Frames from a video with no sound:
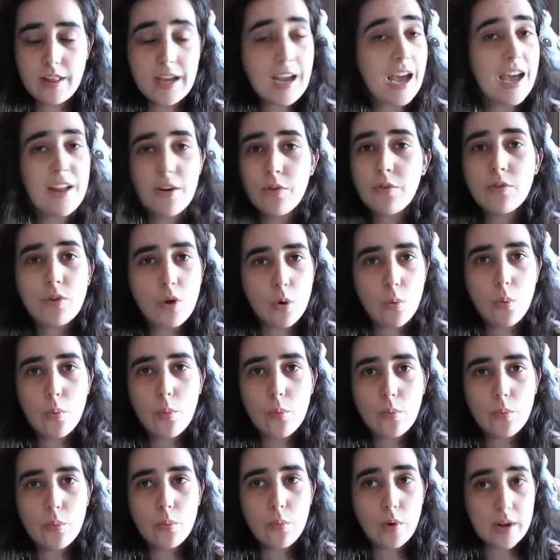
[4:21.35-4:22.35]
I don't
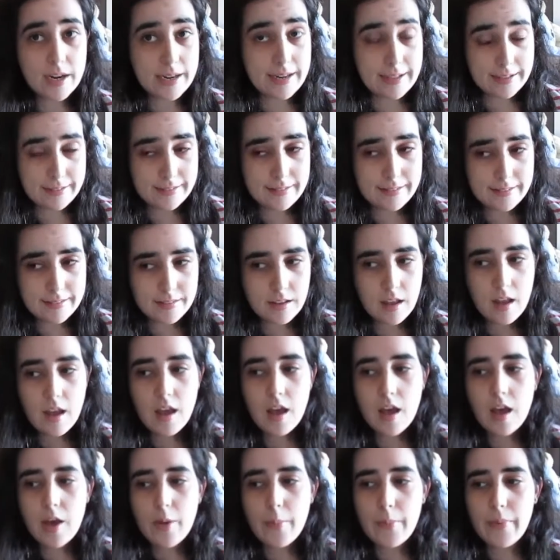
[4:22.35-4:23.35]
know what it is,
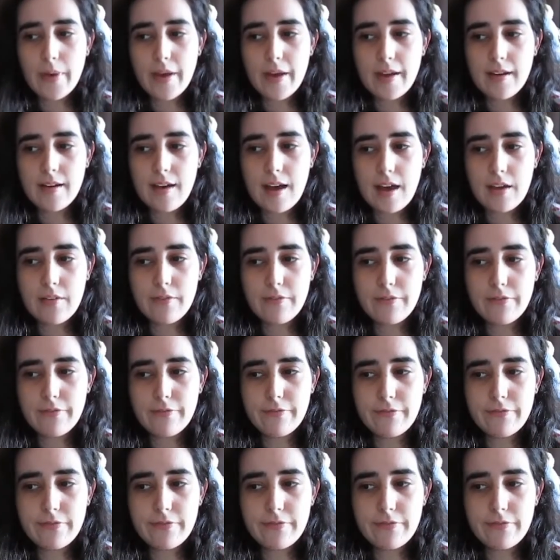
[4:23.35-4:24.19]
but I've